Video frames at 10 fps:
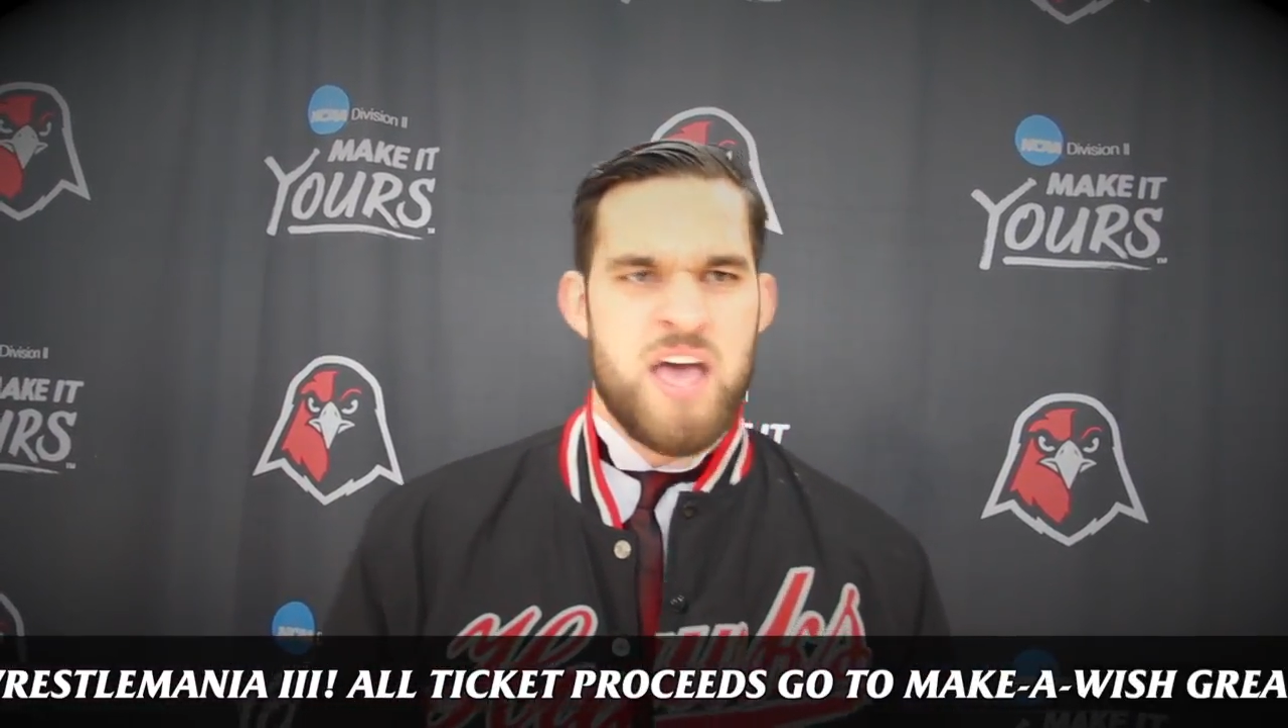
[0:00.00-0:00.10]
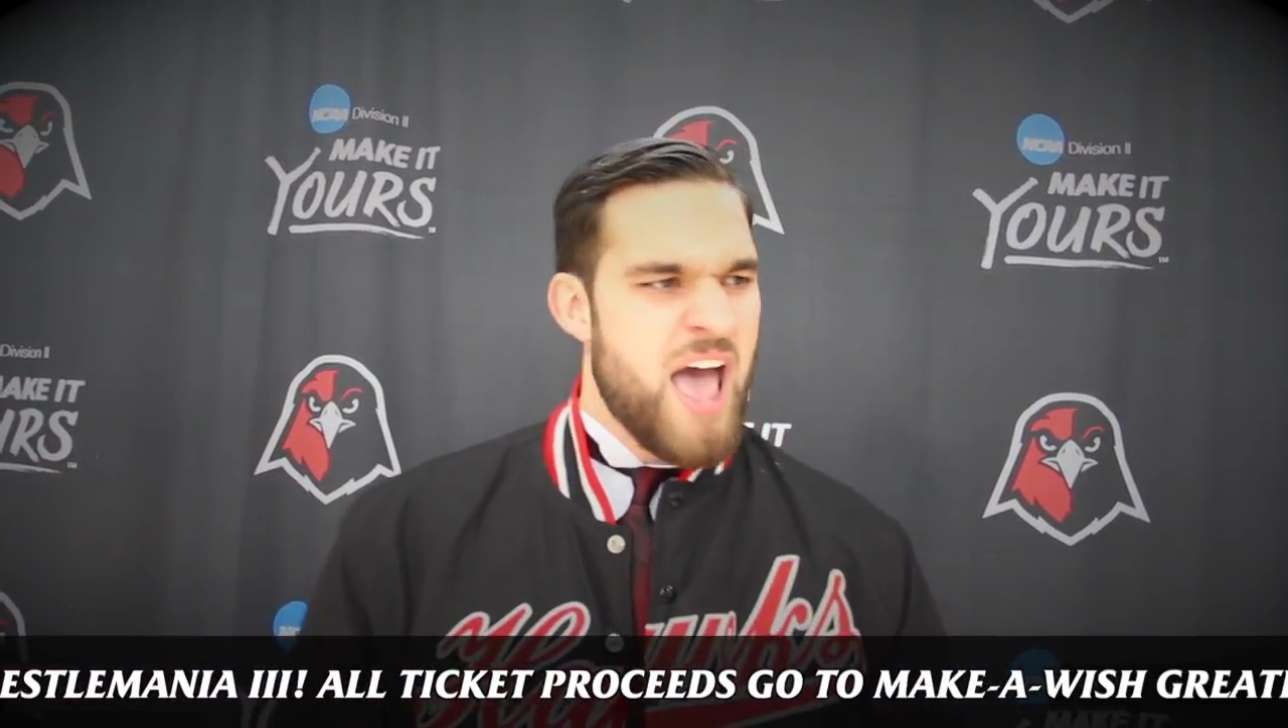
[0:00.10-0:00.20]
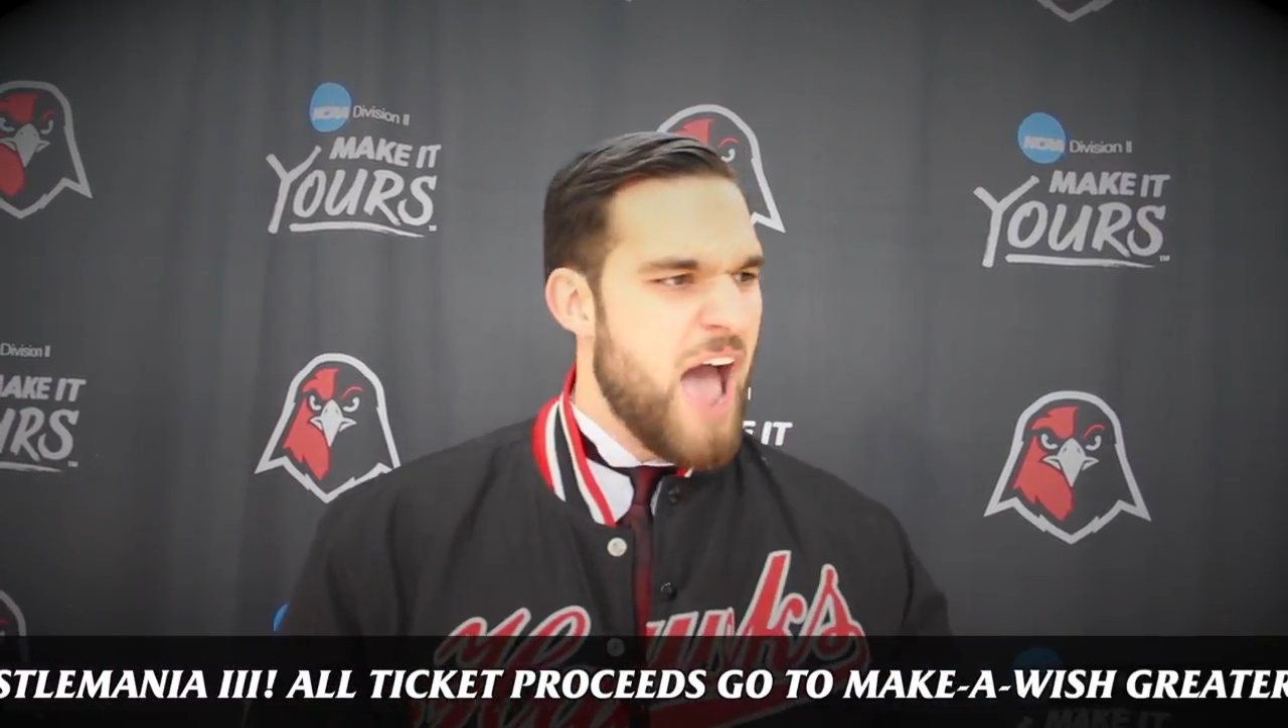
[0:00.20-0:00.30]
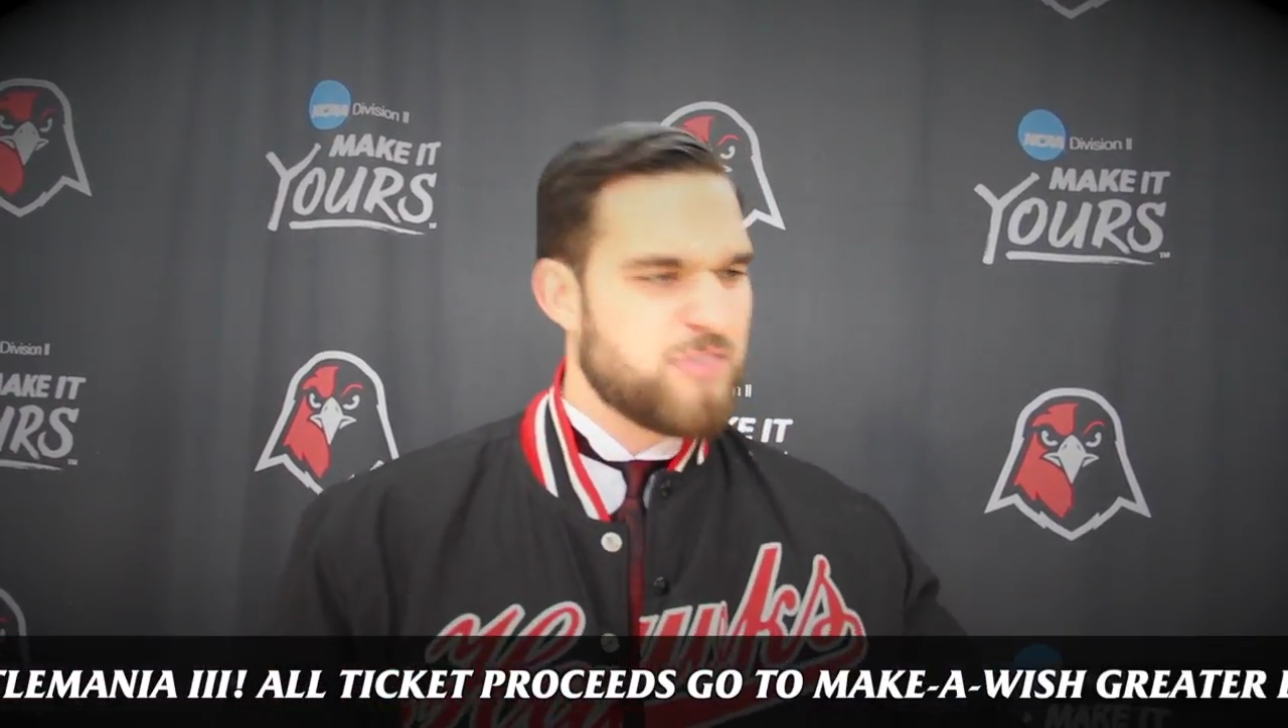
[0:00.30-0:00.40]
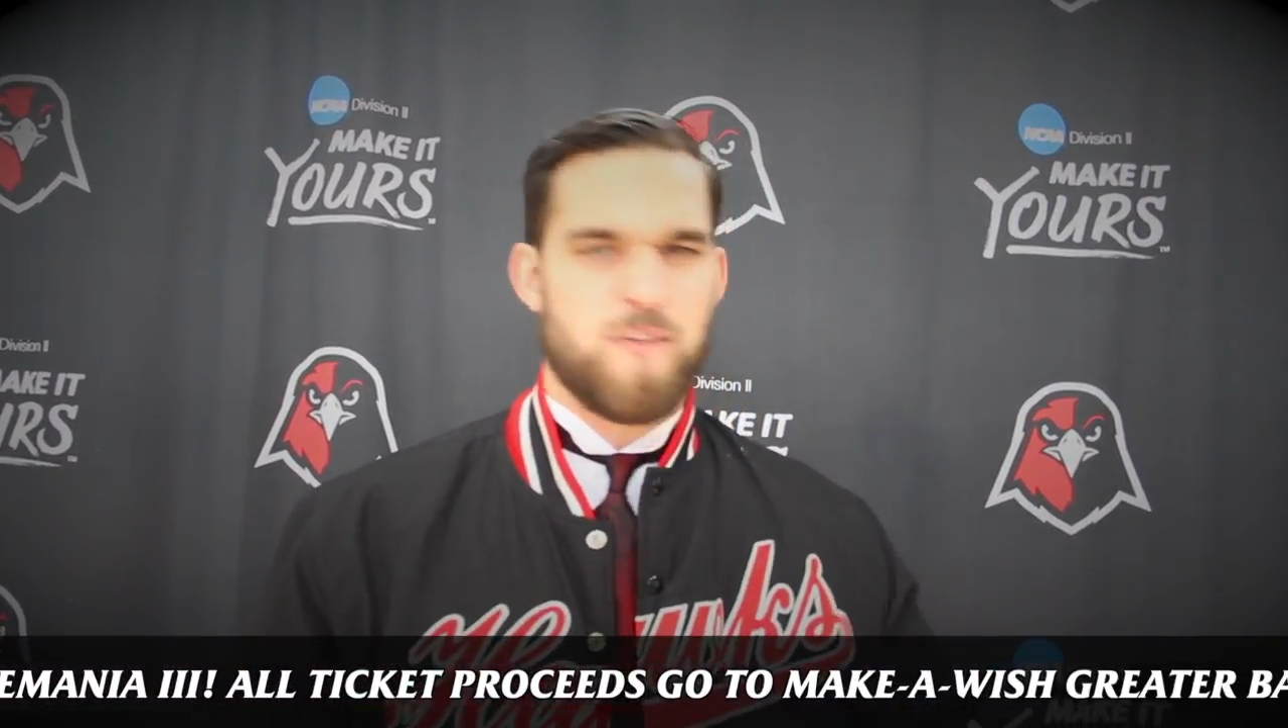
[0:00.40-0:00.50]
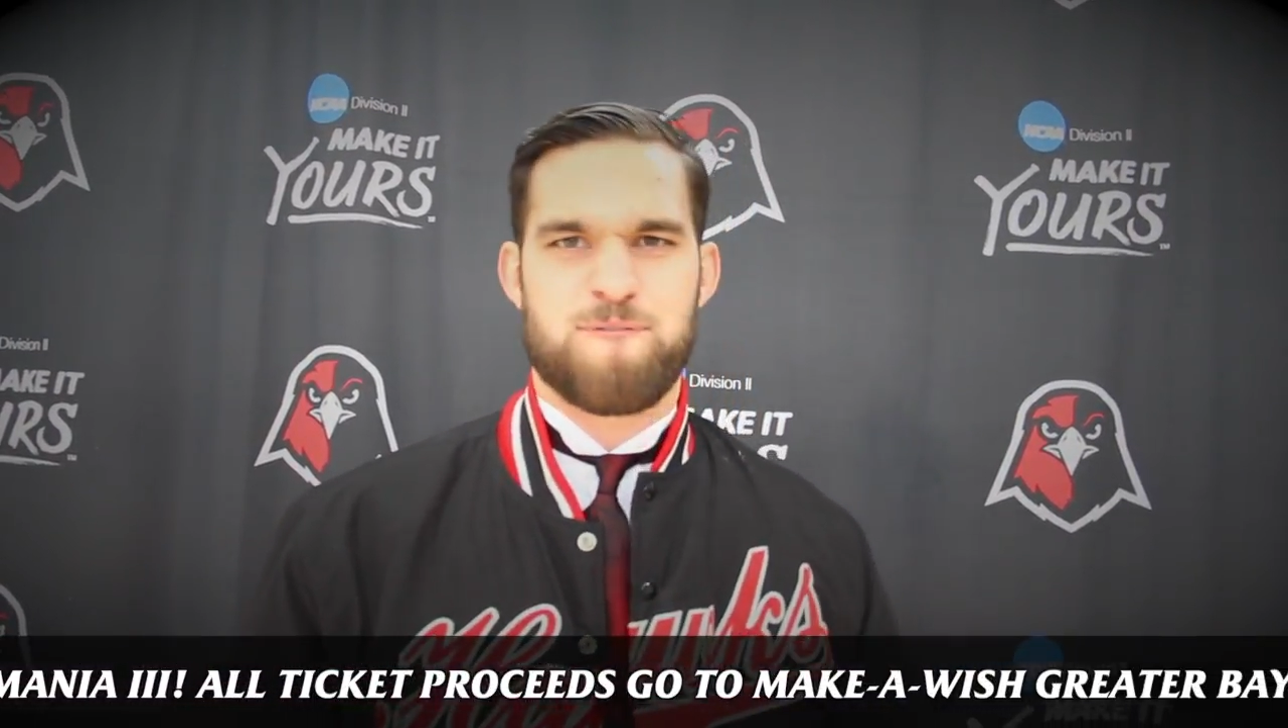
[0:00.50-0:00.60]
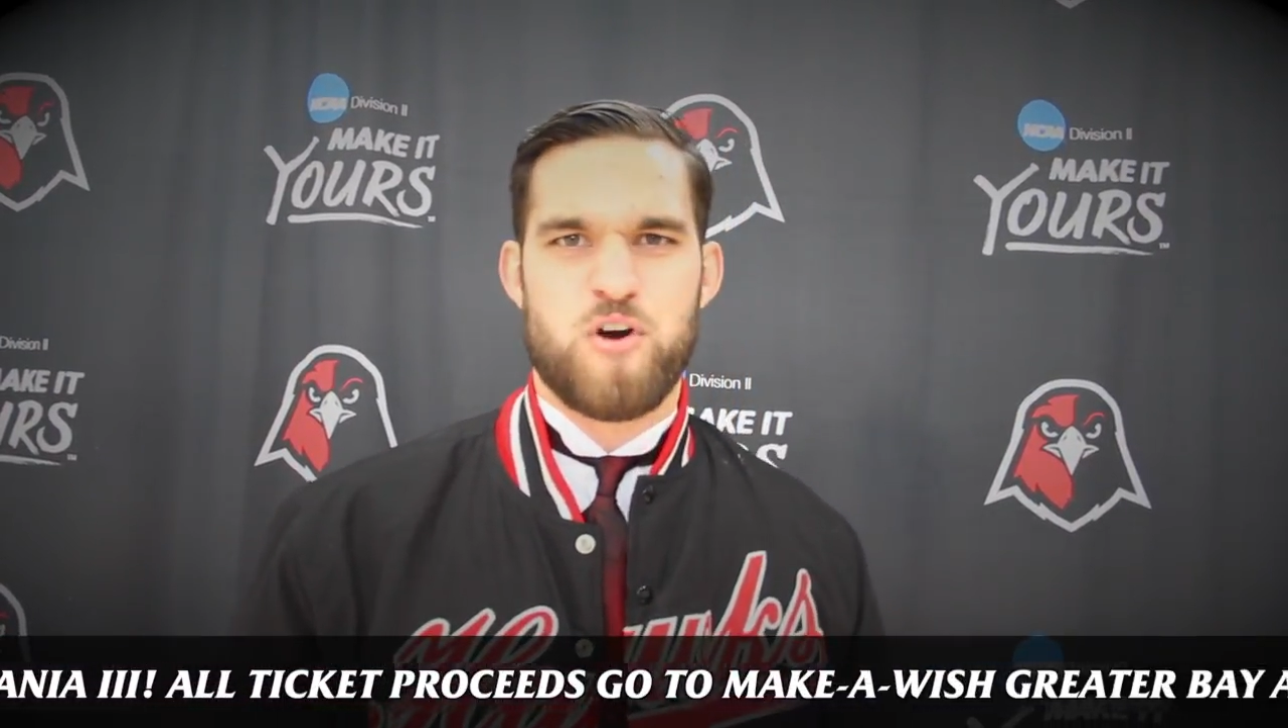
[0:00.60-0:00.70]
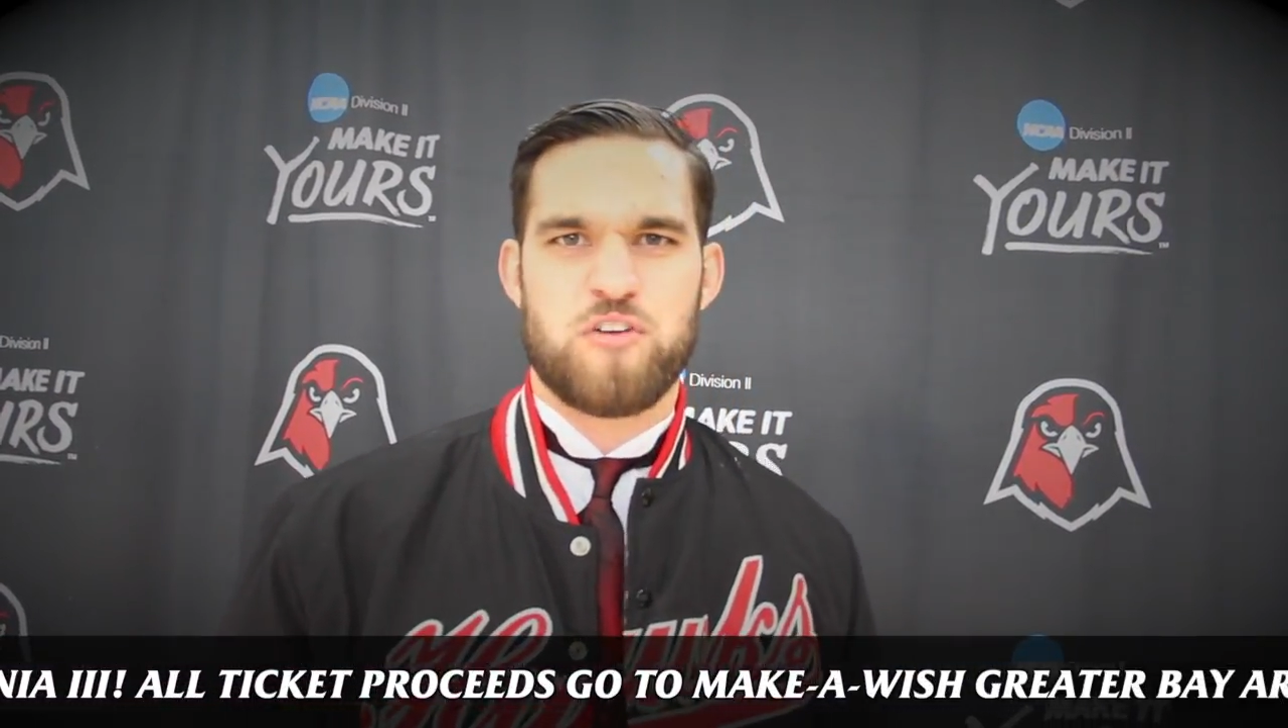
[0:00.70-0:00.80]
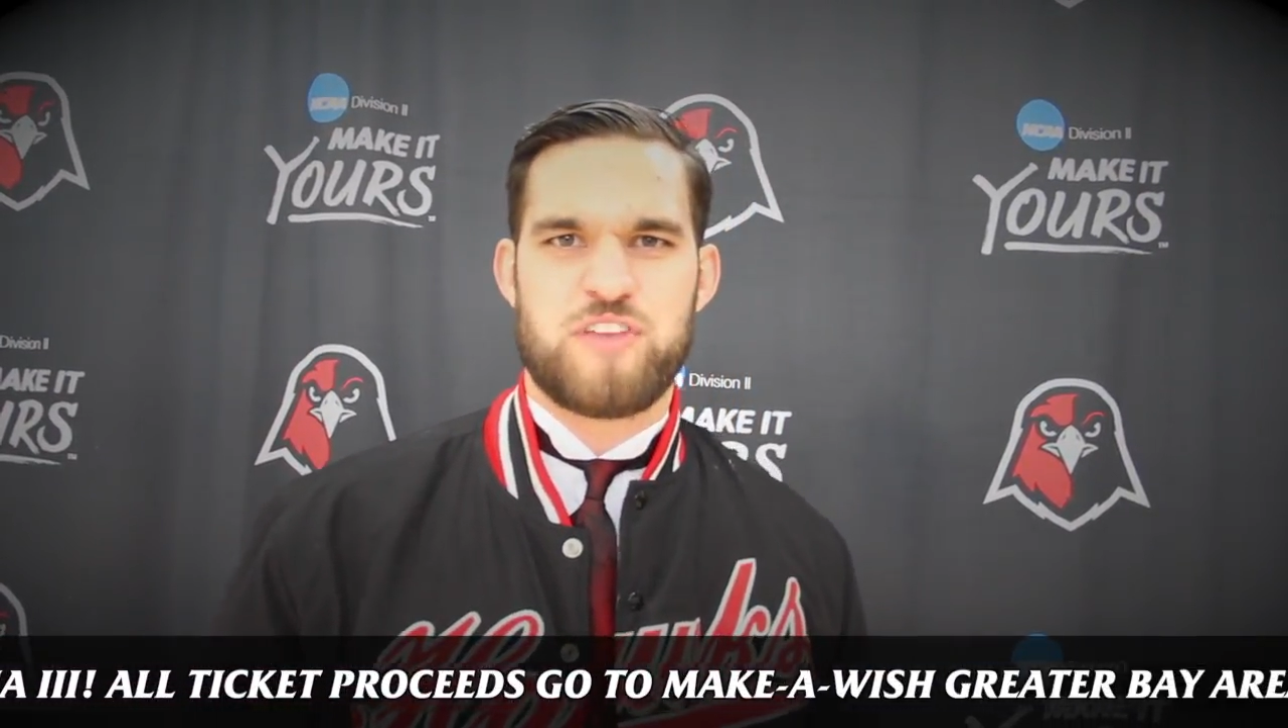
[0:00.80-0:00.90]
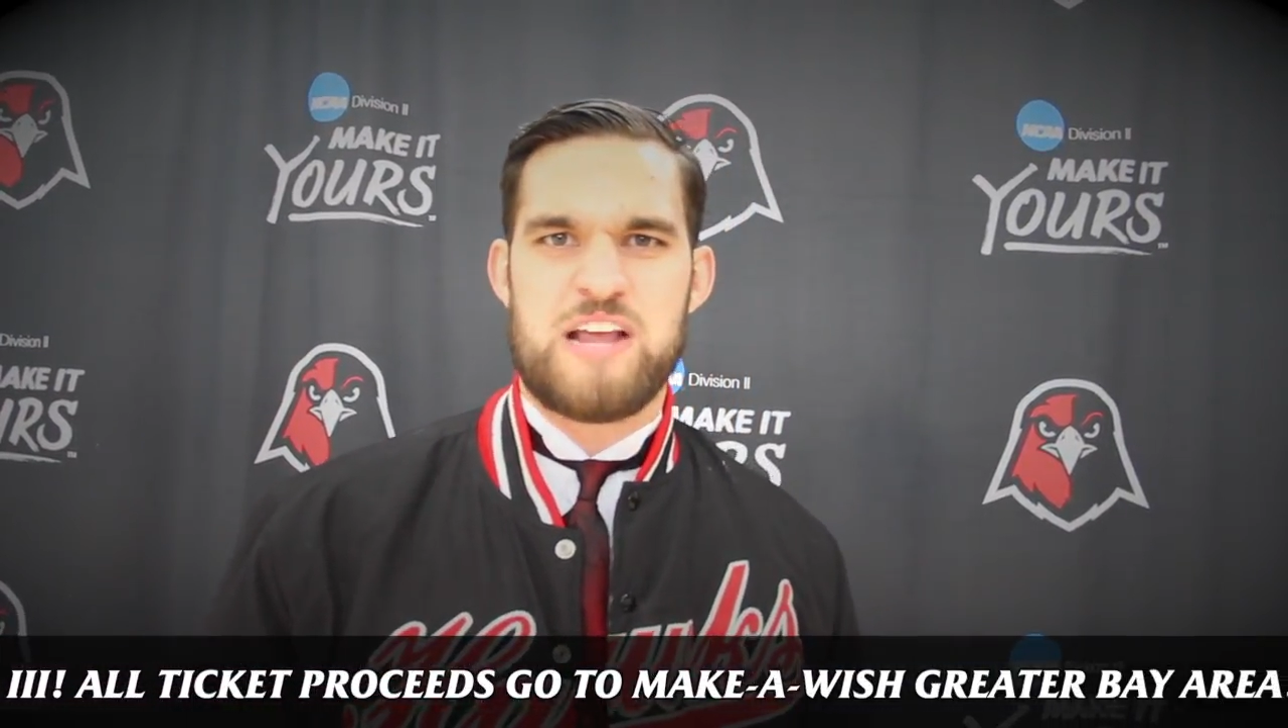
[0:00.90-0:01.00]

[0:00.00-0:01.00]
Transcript: At the first